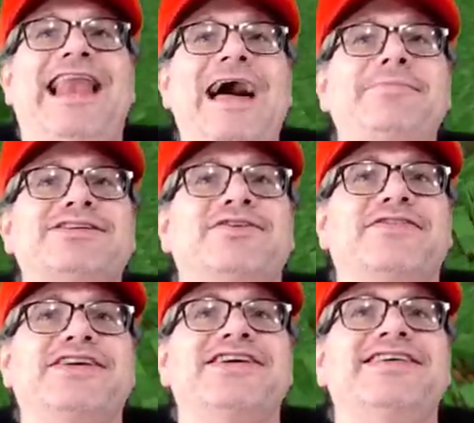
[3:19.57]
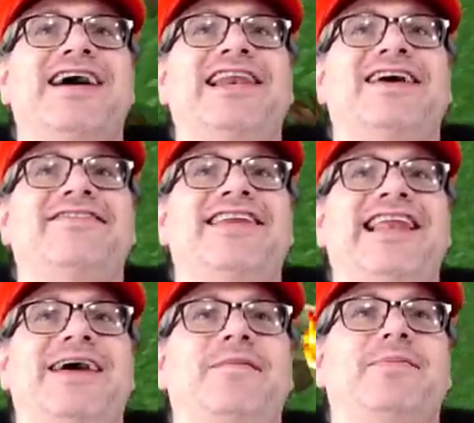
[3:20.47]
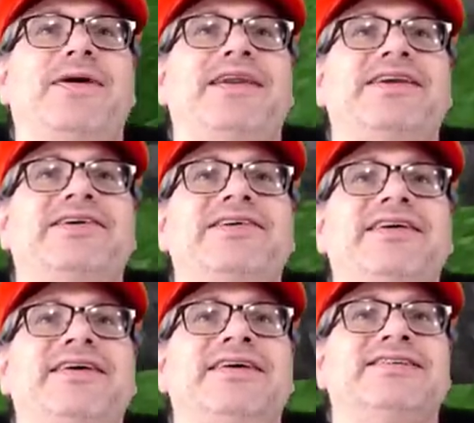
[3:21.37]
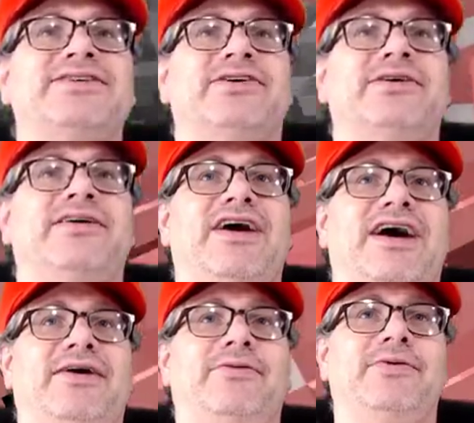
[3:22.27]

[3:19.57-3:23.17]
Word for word: And llama's over here. I love it. A llama pen here. So uh,